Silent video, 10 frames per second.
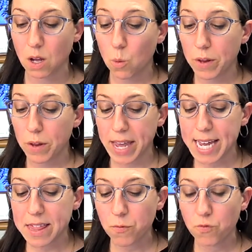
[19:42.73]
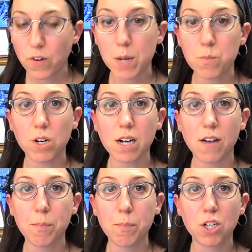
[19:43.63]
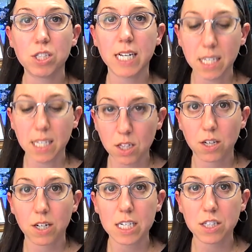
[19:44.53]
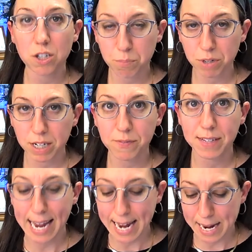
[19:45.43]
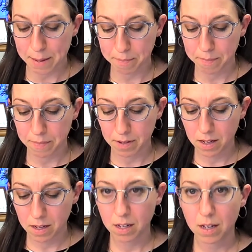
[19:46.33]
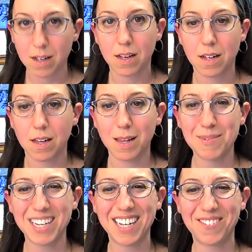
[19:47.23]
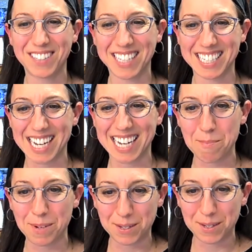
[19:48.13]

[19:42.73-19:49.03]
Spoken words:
within the framework of a particular interpretive game. Let me give you an example.